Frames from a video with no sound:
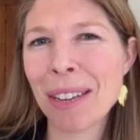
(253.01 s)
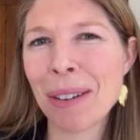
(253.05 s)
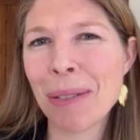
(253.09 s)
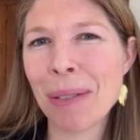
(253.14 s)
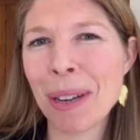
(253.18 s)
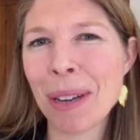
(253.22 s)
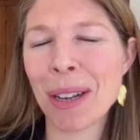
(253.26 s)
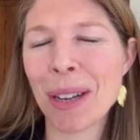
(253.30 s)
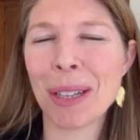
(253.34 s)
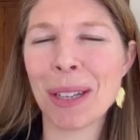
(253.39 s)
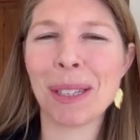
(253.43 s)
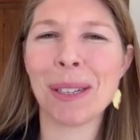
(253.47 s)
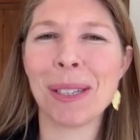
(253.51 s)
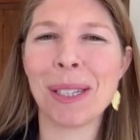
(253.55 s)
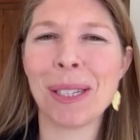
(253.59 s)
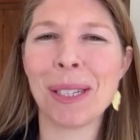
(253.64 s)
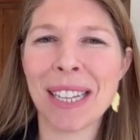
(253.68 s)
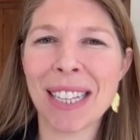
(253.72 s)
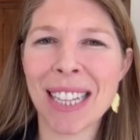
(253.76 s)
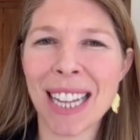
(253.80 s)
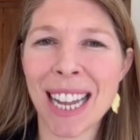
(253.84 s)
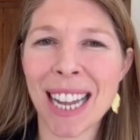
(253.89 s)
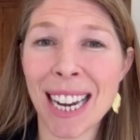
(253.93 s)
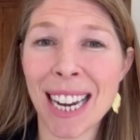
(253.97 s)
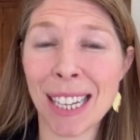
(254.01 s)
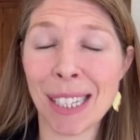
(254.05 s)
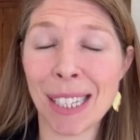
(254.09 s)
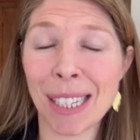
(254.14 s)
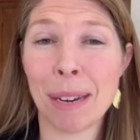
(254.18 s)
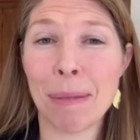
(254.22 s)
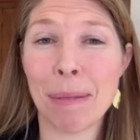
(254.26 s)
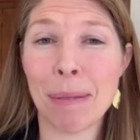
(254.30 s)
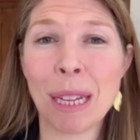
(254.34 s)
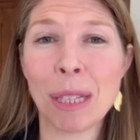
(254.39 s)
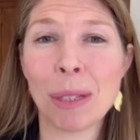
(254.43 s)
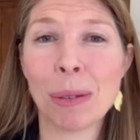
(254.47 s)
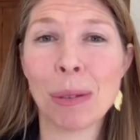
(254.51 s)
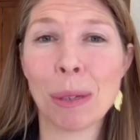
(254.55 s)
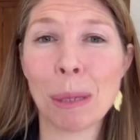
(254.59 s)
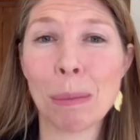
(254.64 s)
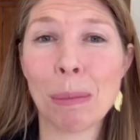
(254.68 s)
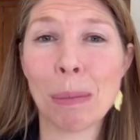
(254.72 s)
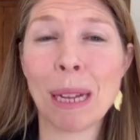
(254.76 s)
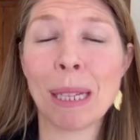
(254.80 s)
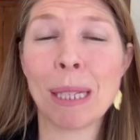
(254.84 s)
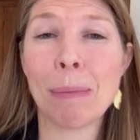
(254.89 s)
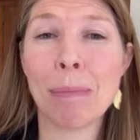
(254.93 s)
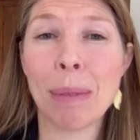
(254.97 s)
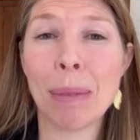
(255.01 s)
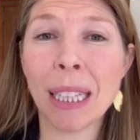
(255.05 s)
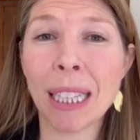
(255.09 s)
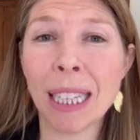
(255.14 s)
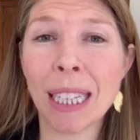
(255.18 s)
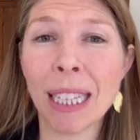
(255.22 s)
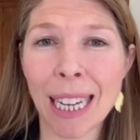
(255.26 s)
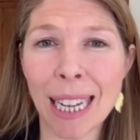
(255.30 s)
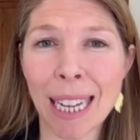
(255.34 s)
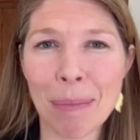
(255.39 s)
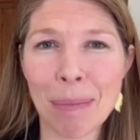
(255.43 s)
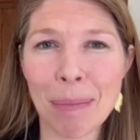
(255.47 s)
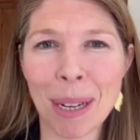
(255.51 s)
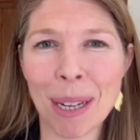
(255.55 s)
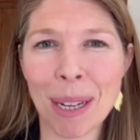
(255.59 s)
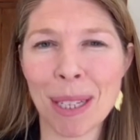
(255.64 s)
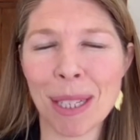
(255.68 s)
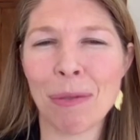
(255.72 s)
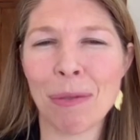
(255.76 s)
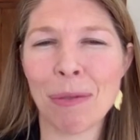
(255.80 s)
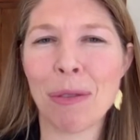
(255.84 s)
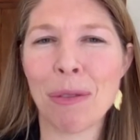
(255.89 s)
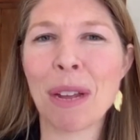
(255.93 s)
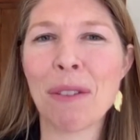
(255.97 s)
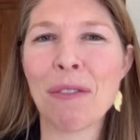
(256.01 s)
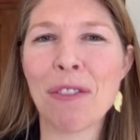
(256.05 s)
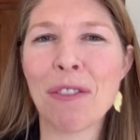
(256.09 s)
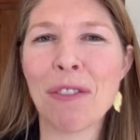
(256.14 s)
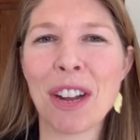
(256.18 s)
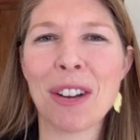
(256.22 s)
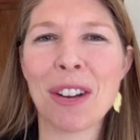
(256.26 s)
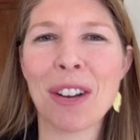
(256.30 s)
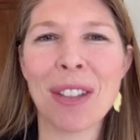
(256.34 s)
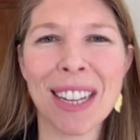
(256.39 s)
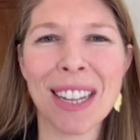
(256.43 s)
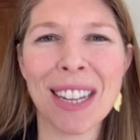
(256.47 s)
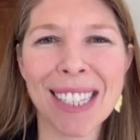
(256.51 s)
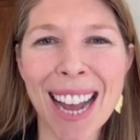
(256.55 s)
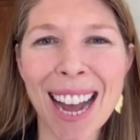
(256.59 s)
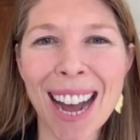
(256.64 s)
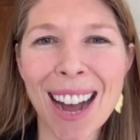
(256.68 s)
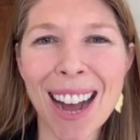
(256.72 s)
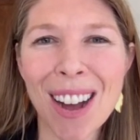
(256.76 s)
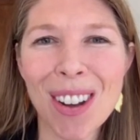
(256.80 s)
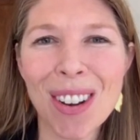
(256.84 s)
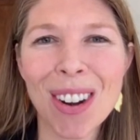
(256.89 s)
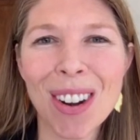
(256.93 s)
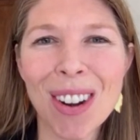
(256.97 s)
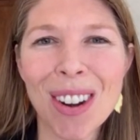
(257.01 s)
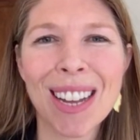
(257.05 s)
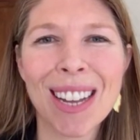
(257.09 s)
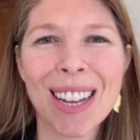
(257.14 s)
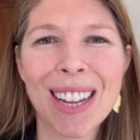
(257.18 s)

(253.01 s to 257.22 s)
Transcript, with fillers: We also see that as an immense responsibility because if we can figure this out,